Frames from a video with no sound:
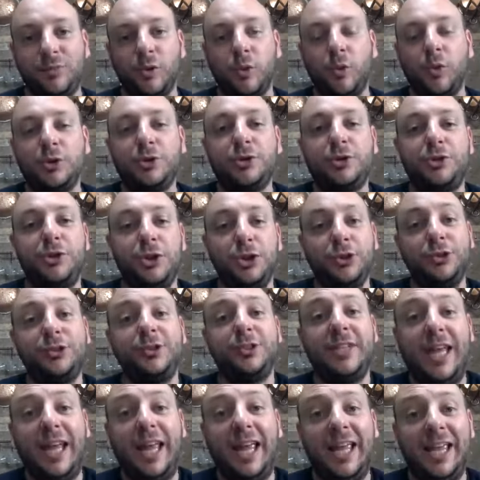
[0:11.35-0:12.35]
What's new
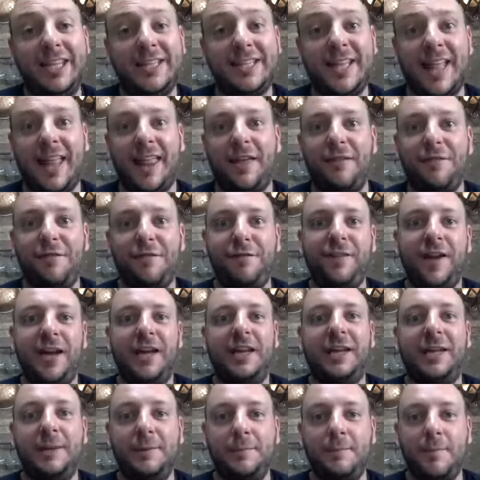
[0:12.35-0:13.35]
today is that I
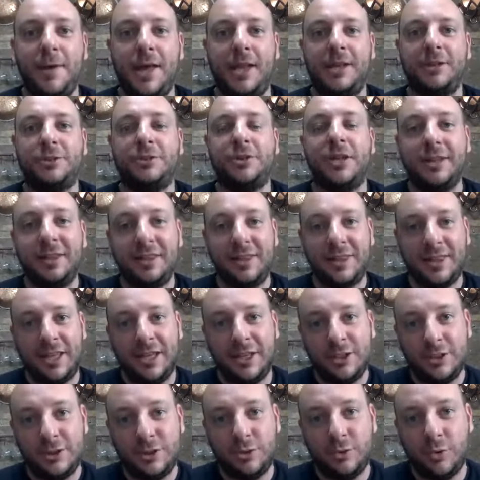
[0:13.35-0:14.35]
finally managed,
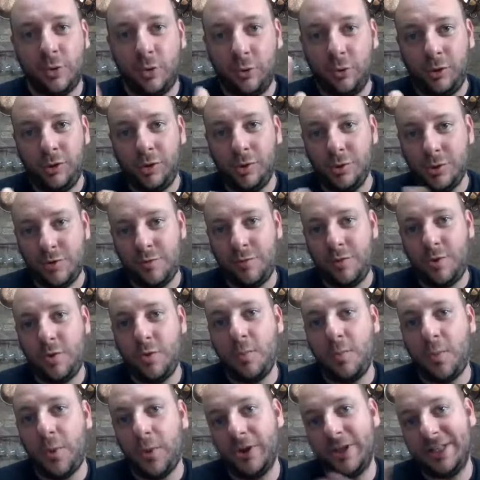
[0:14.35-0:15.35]
thanks to all those of you who
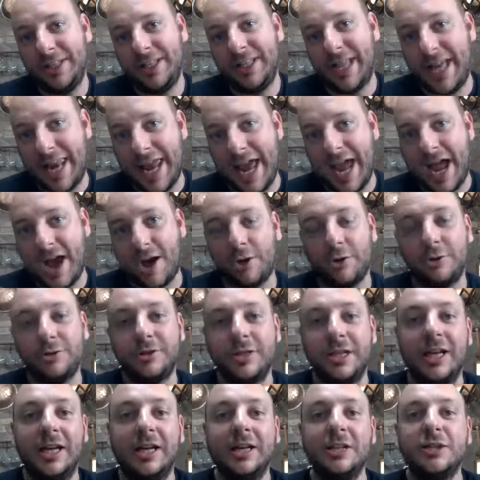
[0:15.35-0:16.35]
pointed that out,